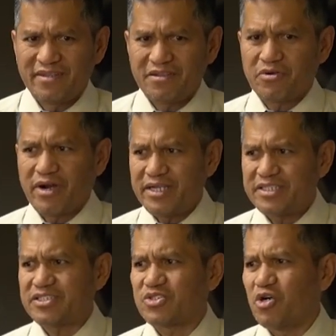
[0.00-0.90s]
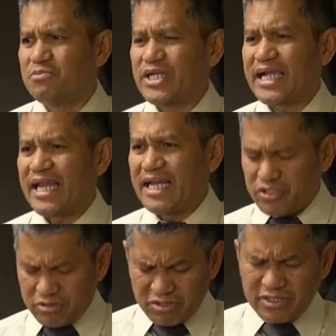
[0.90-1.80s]
Christ's Object
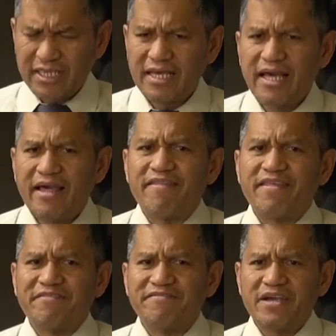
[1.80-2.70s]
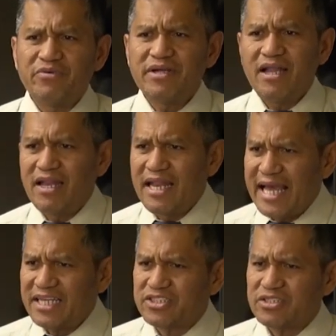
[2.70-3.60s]
Lessons. The very
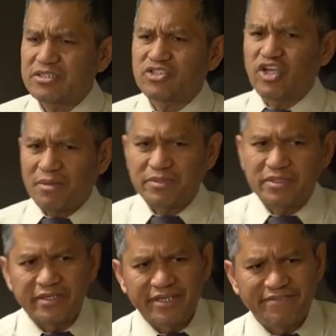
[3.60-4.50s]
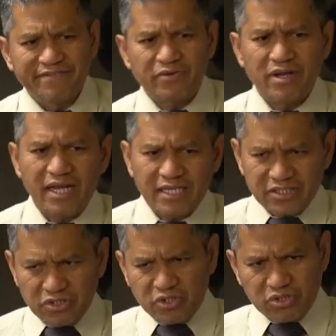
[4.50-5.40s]
last chapter, the very last
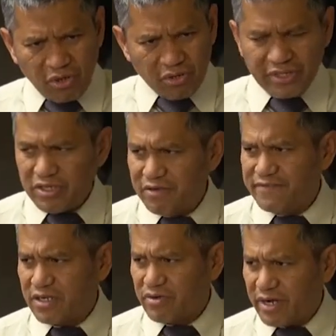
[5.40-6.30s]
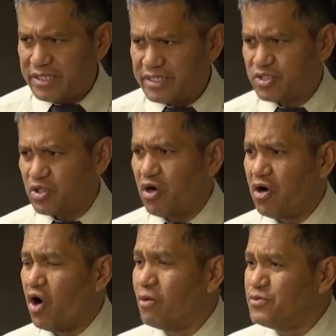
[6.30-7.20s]
story of the Christ's
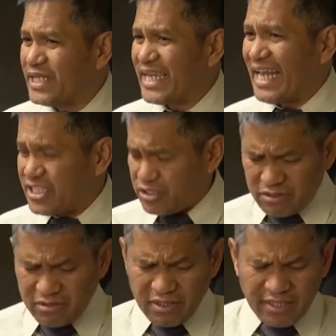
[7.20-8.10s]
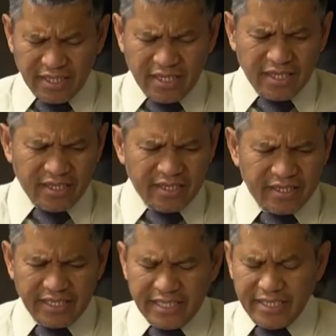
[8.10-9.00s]
Object Lesson
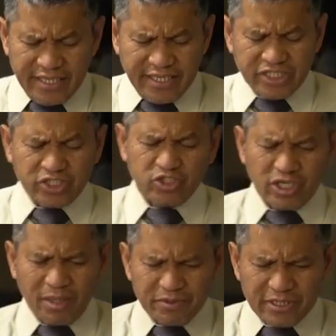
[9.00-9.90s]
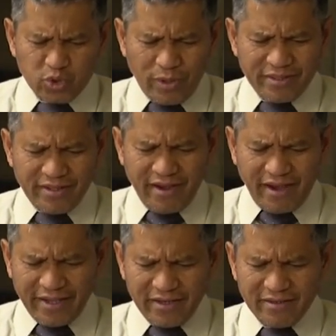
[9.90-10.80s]
is chapter
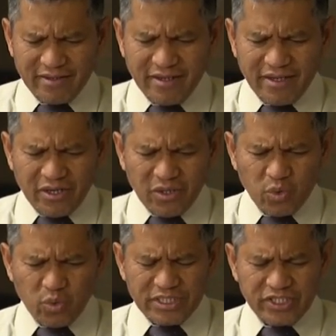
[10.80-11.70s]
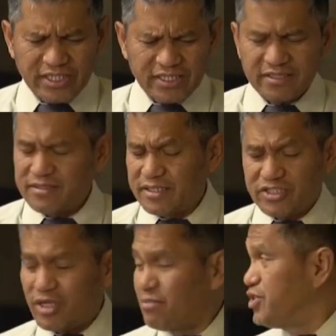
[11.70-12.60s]
29, which is the
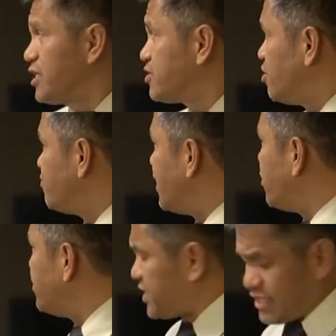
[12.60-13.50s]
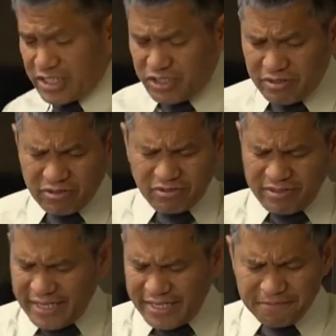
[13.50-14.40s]
subject of our discussion
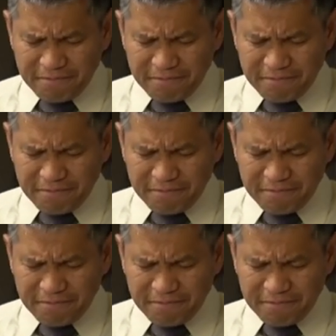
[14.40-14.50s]
today.